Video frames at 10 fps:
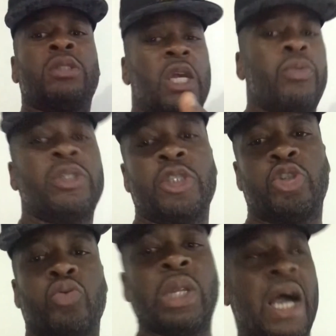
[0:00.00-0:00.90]
Stay with your
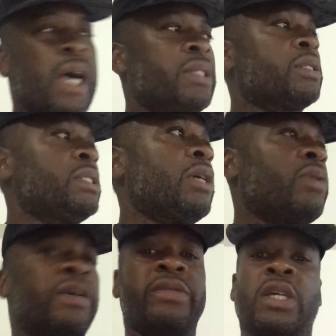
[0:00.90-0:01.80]
true lies because I don't
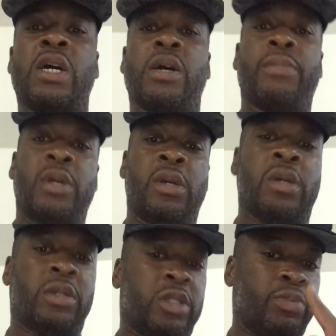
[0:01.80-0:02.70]
have time
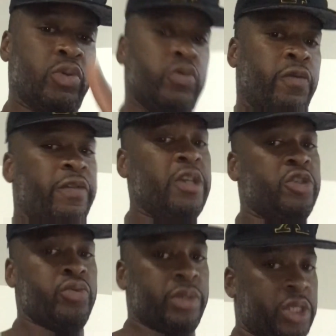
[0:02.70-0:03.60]
to spoon feed
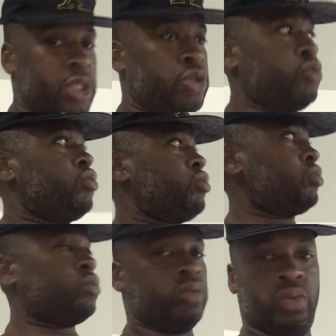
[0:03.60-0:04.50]
you and teach you.
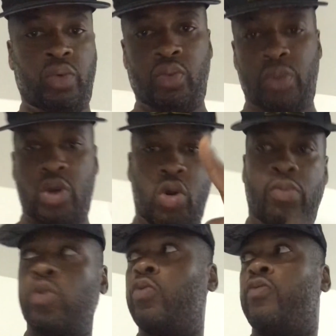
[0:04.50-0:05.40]
We're going to
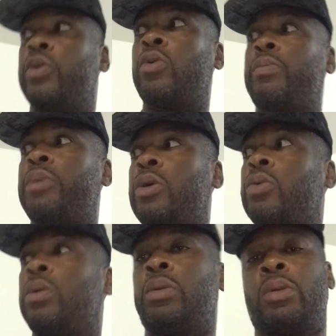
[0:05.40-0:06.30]
move. We're going to
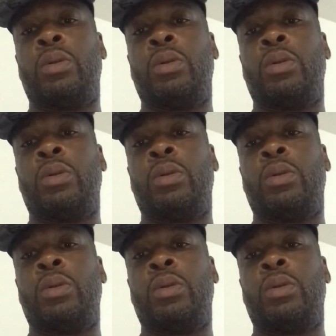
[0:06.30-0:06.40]
build.